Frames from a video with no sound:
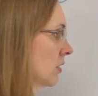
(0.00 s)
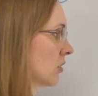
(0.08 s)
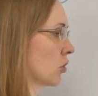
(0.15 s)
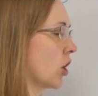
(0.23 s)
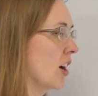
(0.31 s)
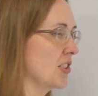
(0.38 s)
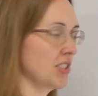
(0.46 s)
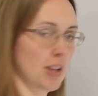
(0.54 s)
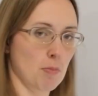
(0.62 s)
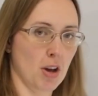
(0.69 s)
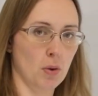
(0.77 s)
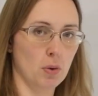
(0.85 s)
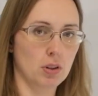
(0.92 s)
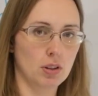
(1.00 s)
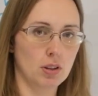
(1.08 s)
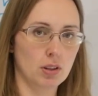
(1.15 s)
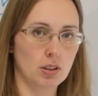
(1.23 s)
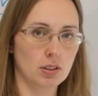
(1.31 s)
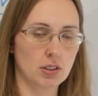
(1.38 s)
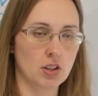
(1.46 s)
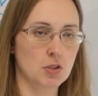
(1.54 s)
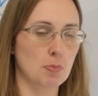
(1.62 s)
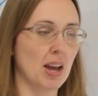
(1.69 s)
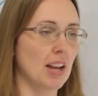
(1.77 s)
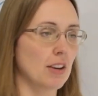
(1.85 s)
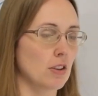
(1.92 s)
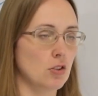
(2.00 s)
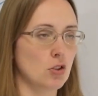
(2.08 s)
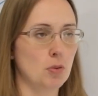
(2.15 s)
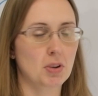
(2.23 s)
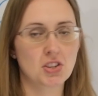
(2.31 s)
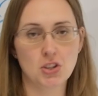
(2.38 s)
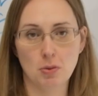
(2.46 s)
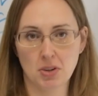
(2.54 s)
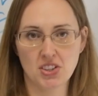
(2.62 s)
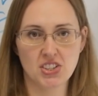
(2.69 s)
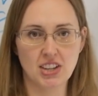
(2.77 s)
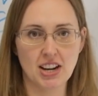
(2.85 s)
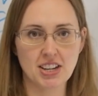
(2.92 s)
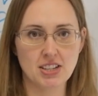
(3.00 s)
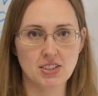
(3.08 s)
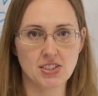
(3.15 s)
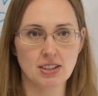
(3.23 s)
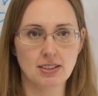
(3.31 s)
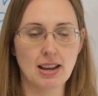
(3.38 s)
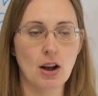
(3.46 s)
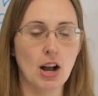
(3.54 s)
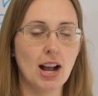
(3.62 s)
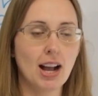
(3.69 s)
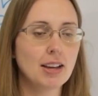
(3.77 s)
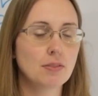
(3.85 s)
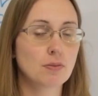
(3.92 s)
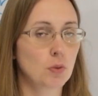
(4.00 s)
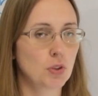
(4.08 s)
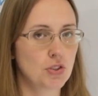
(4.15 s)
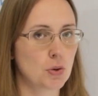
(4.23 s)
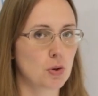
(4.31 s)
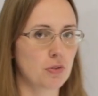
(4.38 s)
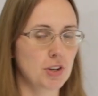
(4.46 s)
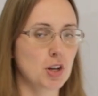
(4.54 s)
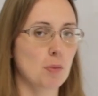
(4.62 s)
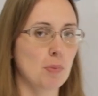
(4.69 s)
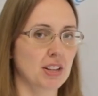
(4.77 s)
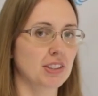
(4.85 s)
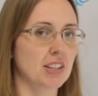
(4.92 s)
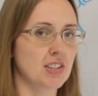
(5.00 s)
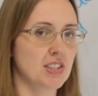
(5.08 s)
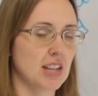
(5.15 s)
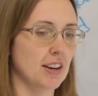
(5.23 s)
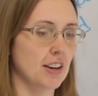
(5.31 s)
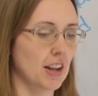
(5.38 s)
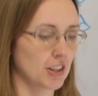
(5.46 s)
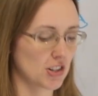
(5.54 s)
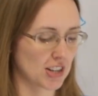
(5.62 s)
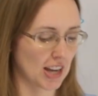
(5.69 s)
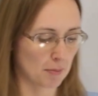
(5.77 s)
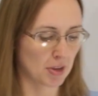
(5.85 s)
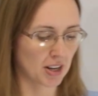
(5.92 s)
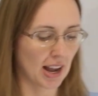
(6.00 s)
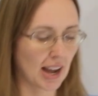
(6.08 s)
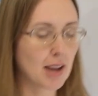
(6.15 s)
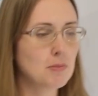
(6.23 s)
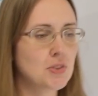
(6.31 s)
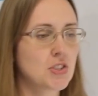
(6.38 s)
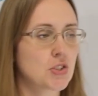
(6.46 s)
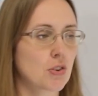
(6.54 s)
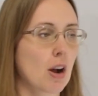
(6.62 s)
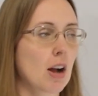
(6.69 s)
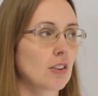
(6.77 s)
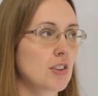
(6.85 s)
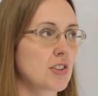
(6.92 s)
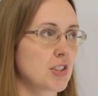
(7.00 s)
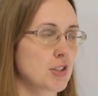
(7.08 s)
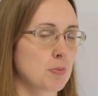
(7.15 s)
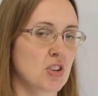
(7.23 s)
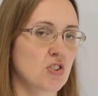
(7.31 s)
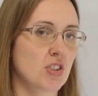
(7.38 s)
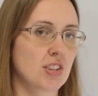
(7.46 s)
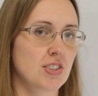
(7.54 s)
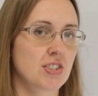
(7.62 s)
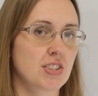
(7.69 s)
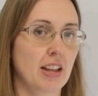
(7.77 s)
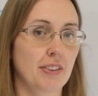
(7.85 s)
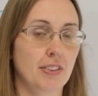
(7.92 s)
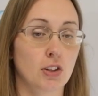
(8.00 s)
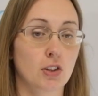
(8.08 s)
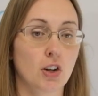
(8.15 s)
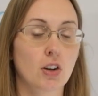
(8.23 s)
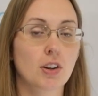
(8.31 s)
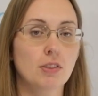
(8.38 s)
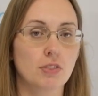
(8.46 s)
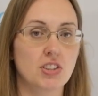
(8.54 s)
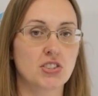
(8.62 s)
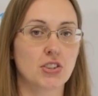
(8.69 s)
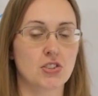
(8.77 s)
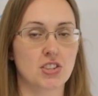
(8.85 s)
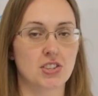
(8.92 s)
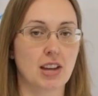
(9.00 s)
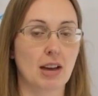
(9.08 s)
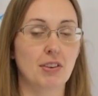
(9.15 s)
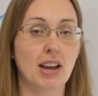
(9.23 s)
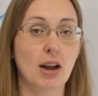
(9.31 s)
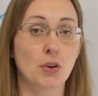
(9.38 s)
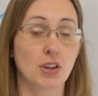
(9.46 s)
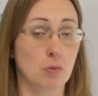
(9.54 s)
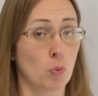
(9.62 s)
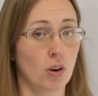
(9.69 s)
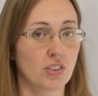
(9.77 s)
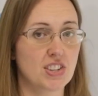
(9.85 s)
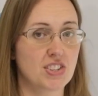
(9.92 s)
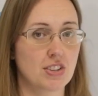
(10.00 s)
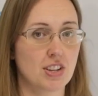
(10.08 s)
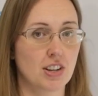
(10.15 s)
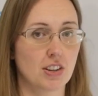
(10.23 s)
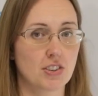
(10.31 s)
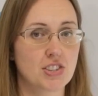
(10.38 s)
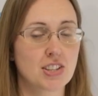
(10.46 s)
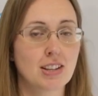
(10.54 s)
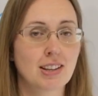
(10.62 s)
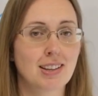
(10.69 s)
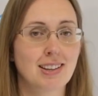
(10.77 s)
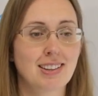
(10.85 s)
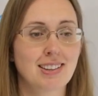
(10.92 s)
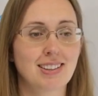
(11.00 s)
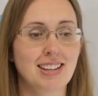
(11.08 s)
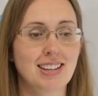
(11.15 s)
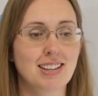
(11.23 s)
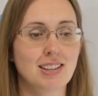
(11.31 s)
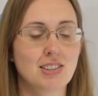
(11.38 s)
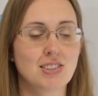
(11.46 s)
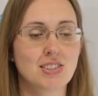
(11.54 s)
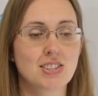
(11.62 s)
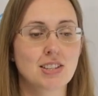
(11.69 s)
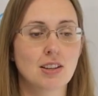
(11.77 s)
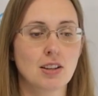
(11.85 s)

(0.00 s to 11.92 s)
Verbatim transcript: cause SIBO. There's been numerous, numerous studies. Now, I will do a video about this at another time, but I'm strongly suspicious that the current research that's coming out in more recent years is,